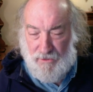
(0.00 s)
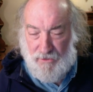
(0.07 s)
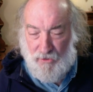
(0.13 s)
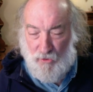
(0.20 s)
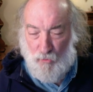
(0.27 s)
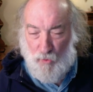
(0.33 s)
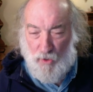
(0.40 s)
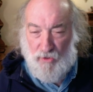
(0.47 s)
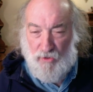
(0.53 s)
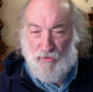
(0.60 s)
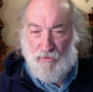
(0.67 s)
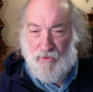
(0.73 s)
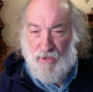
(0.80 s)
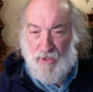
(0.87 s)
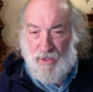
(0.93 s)
You know, where
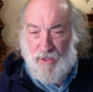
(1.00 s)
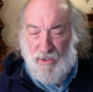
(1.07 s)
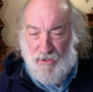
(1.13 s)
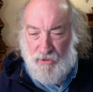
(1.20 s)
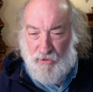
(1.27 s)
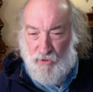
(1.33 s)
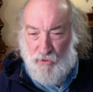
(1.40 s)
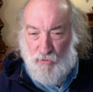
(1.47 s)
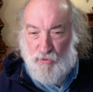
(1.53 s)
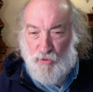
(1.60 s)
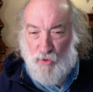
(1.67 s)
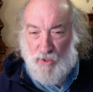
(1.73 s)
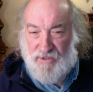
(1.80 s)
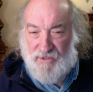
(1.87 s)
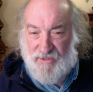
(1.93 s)
do you
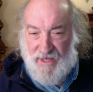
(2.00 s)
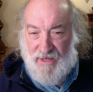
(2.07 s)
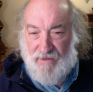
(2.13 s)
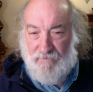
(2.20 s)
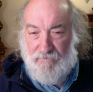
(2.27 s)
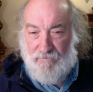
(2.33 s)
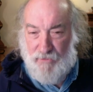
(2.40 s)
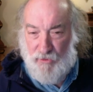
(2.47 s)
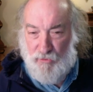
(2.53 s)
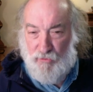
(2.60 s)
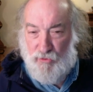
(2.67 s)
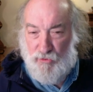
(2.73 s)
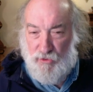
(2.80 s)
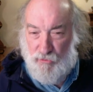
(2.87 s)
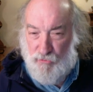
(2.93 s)
trust them?
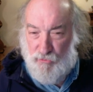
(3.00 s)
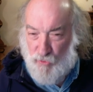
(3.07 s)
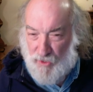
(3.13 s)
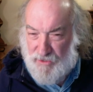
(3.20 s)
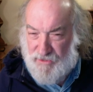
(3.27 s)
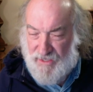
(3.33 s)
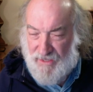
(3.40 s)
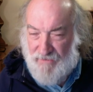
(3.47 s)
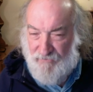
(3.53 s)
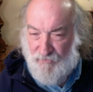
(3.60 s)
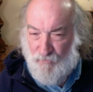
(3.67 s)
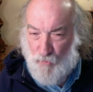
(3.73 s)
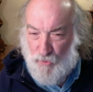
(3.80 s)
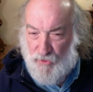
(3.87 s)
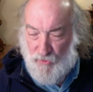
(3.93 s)
You trust them
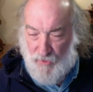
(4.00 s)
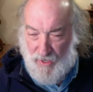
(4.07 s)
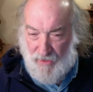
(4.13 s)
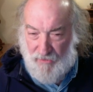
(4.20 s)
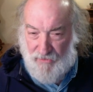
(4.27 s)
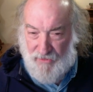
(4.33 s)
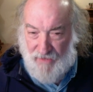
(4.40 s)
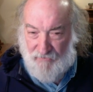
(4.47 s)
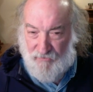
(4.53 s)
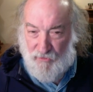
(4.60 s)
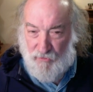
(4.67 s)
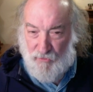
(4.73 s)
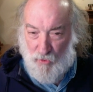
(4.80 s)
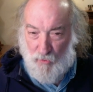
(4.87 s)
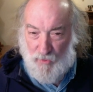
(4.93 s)
with your health after
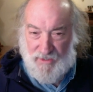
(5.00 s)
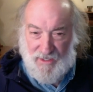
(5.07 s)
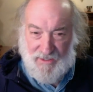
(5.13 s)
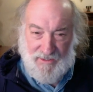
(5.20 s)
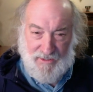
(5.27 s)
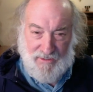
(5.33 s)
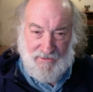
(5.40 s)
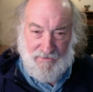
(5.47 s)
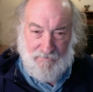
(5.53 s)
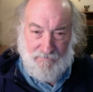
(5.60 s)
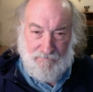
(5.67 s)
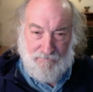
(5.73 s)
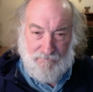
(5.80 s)
you know what they did?